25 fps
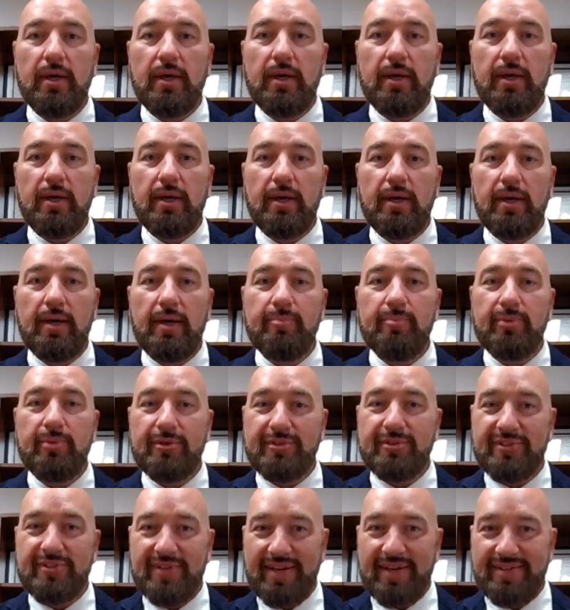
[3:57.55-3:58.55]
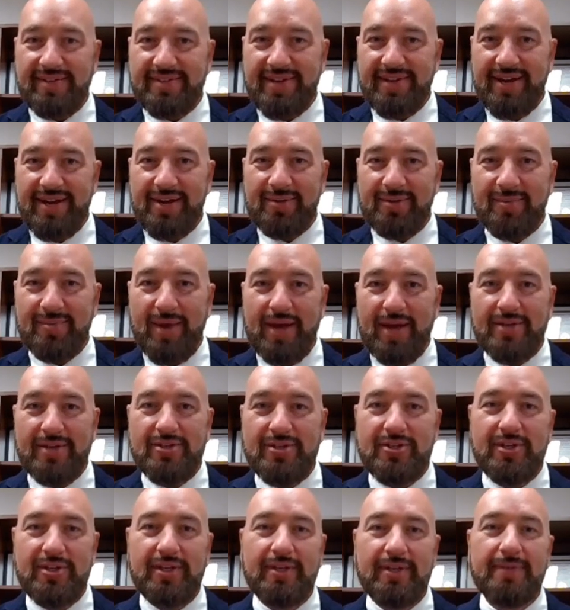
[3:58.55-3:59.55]
percentile
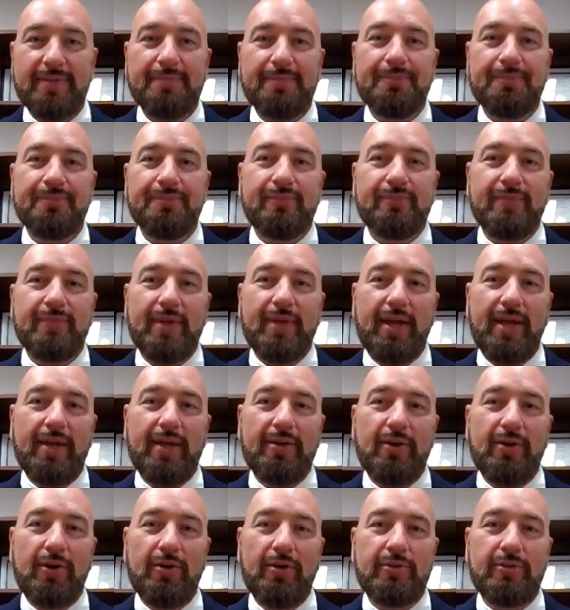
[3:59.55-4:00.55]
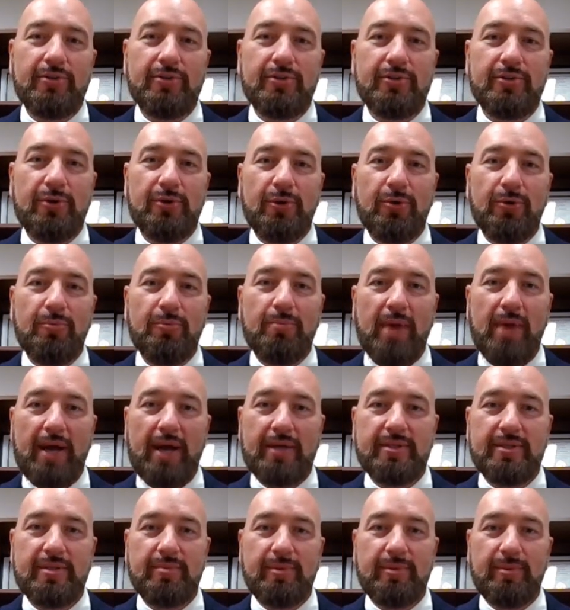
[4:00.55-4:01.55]
matching, and also
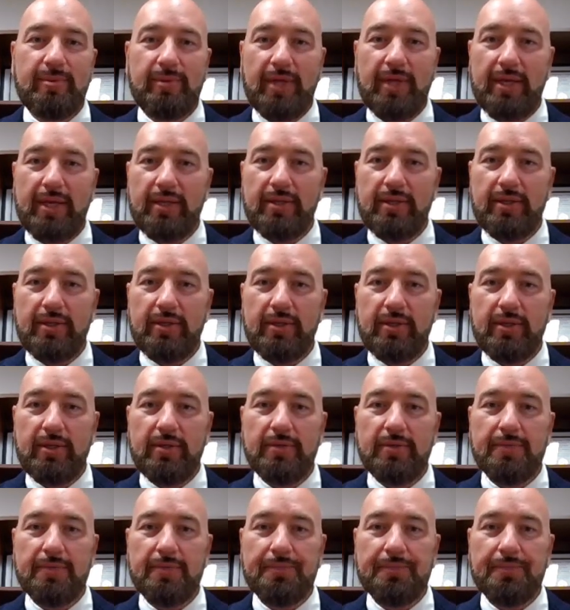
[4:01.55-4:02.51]
maximum likelihood.